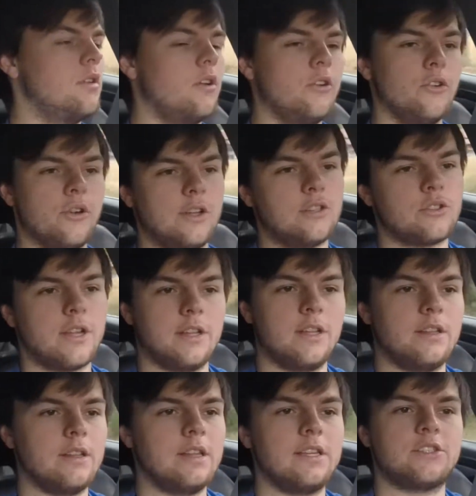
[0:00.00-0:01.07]
at
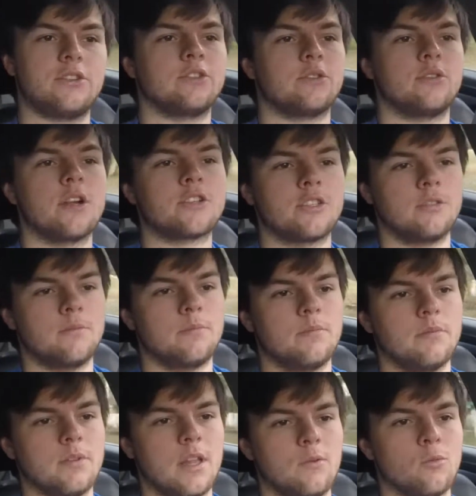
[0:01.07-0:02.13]
least your introduction
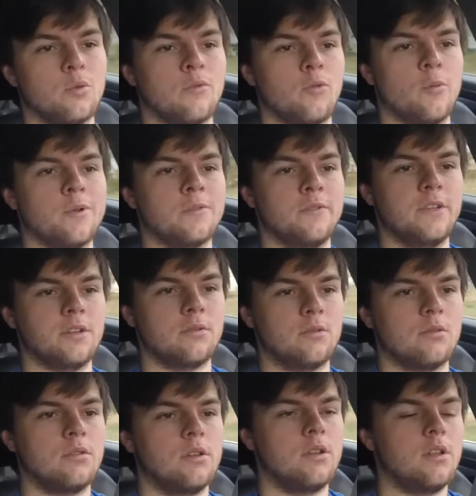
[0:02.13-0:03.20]
level performance vehicle,